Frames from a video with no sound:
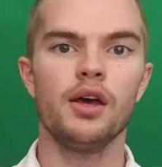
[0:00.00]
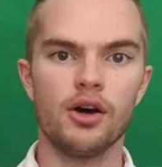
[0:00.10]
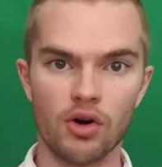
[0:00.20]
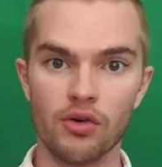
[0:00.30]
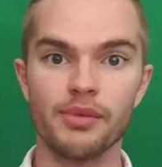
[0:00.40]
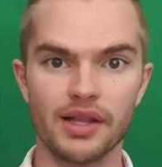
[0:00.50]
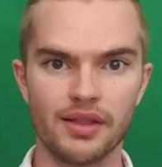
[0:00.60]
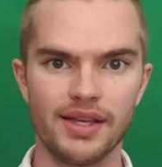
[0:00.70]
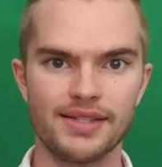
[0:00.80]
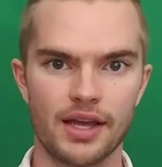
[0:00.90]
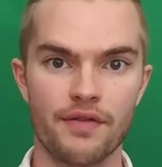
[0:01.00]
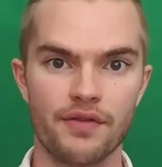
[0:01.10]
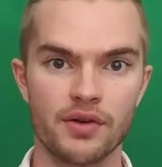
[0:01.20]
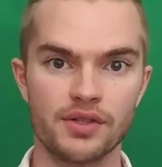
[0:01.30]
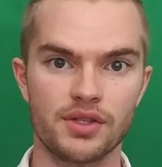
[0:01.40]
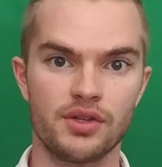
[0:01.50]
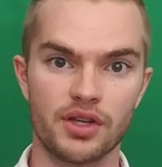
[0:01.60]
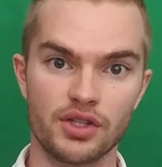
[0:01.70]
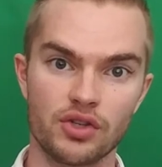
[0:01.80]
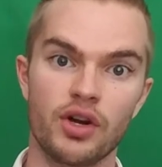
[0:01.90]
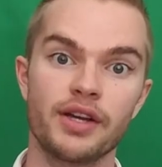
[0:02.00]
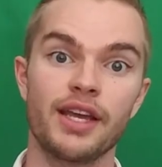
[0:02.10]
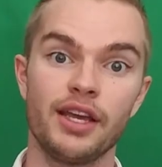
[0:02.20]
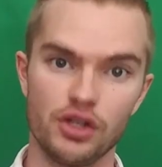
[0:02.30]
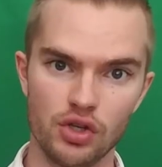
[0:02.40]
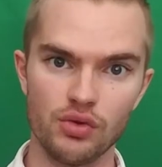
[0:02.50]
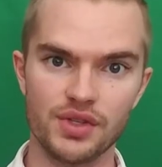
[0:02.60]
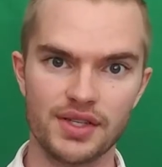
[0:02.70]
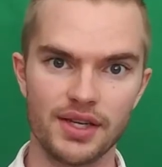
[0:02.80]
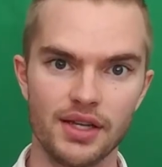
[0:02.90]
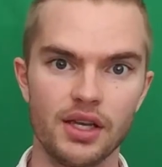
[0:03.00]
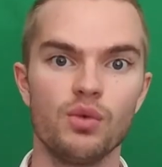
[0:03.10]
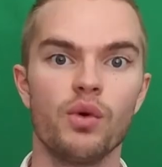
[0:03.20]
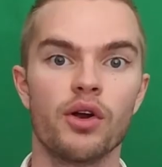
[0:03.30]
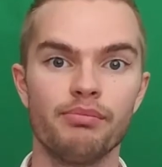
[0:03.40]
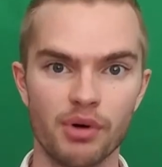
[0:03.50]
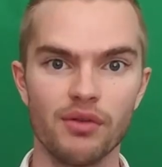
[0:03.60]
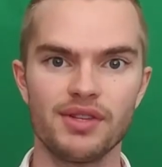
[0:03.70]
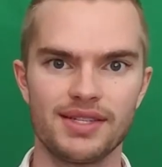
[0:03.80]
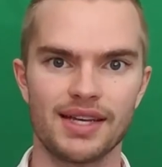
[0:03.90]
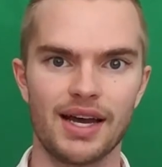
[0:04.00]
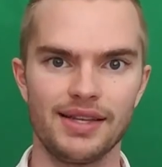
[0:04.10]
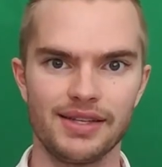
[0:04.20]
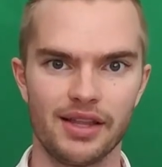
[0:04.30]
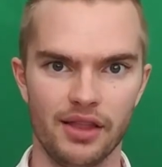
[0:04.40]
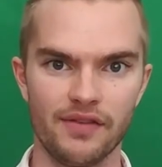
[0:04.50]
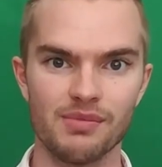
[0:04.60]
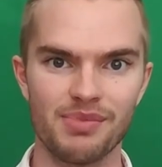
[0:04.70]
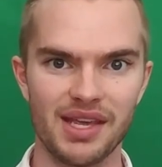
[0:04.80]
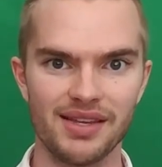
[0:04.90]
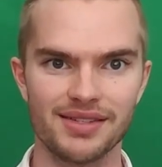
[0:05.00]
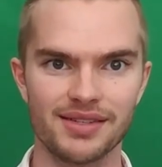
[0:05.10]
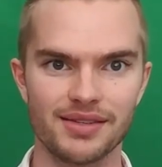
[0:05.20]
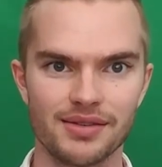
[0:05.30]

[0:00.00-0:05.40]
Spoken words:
Oma leads efforts to construct a new city where both sides can live in peace.